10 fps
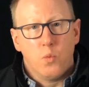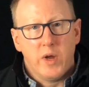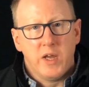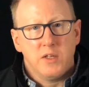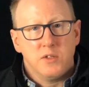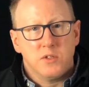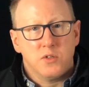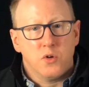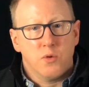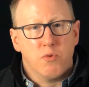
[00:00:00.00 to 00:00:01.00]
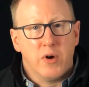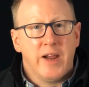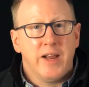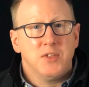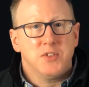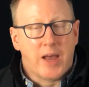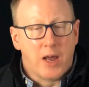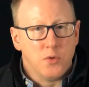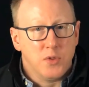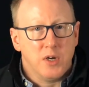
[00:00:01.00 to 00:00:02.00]
ways or brands
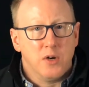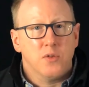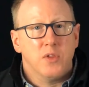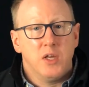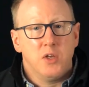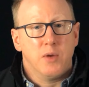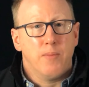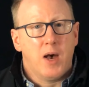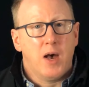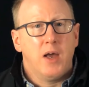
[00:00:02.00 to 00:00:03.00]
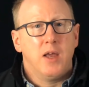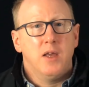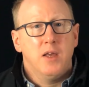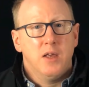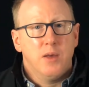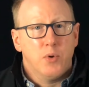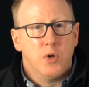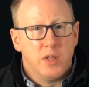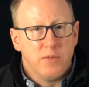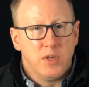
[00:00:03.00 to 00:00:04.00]
out there that you can buy and
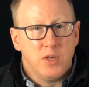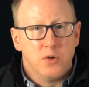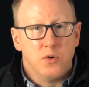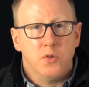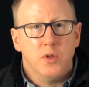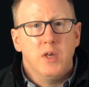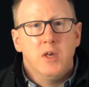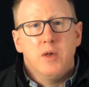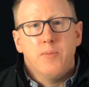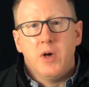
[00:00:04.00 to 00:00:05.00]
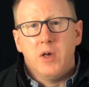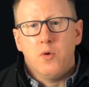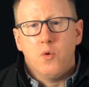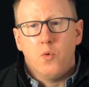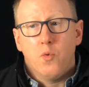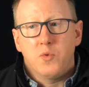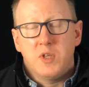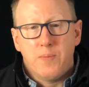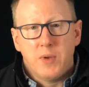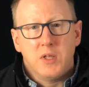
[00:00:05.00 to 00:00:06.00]
put on the vehicle. But
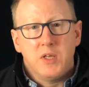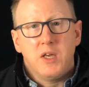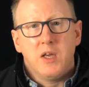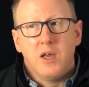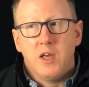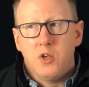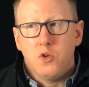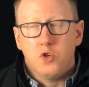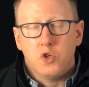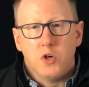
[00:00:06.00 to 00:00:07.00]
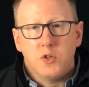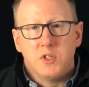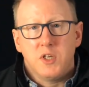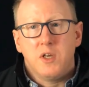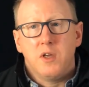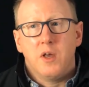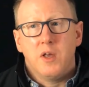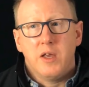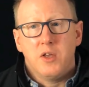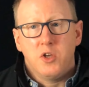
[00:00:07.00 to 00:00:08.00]
typically in New Jersey,
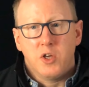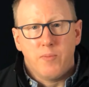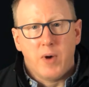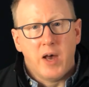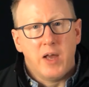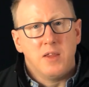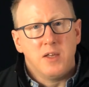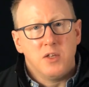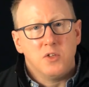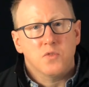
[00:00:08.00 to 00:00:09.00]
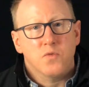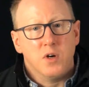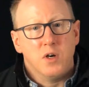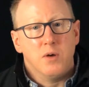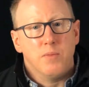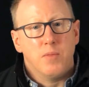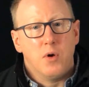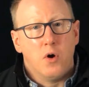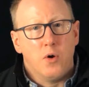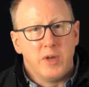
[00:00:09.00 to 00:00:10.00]
you can buy these from
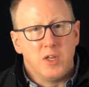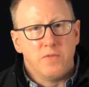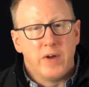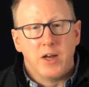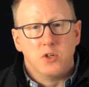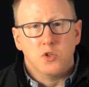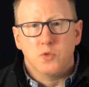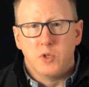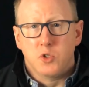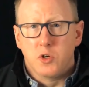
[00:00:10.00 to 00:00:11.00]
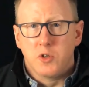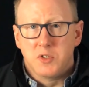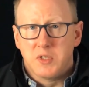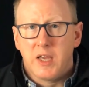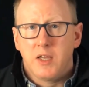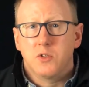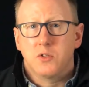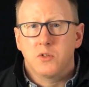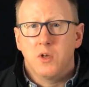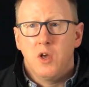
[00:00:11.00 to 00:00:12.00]
all manufacturers, but certain
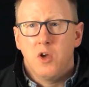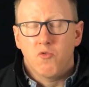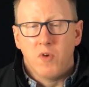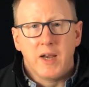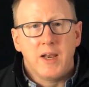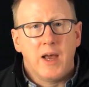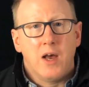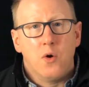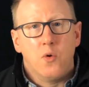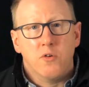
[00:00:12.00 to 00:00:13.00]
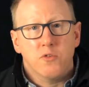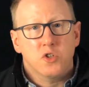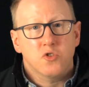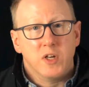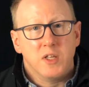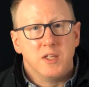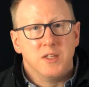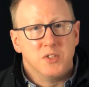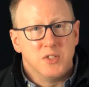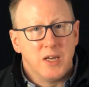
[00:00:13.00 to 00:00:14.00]
states right now are restricting
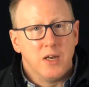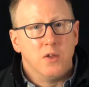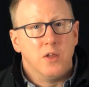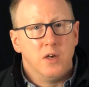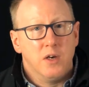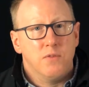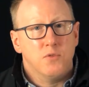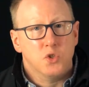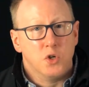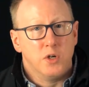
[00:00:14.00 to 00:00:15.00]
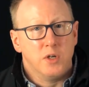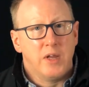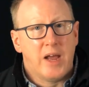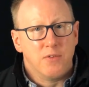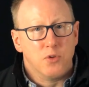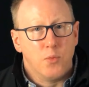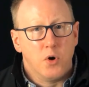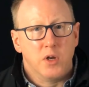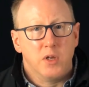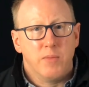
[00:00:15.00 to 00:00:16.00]
the sale of certain
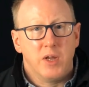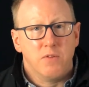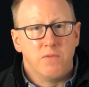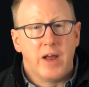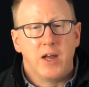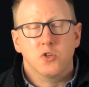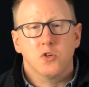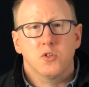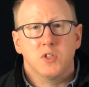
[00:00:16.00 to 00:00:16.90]
aftermarket manufacturers